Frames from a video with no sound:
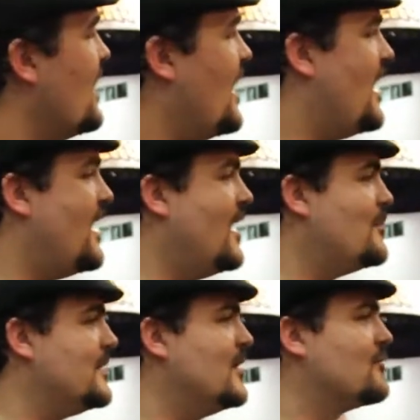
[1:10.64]
Uh,
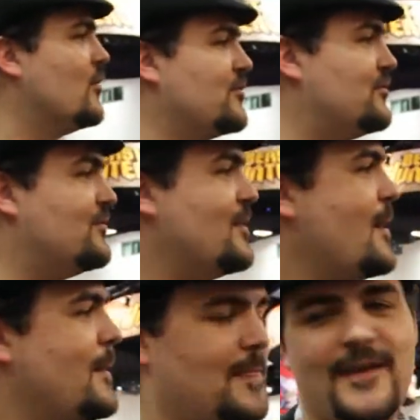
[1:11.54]
up in here, of course,
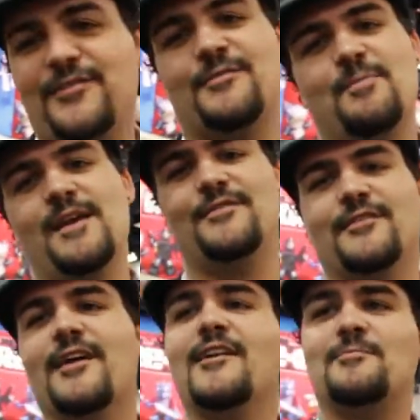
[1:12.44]
this piece
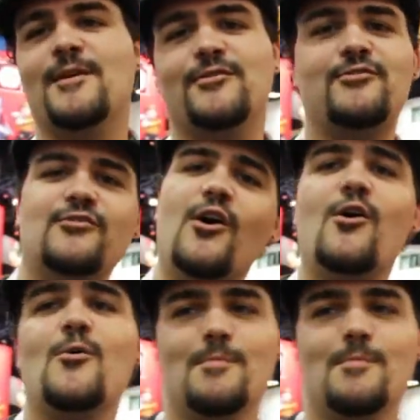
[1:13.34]
excites me so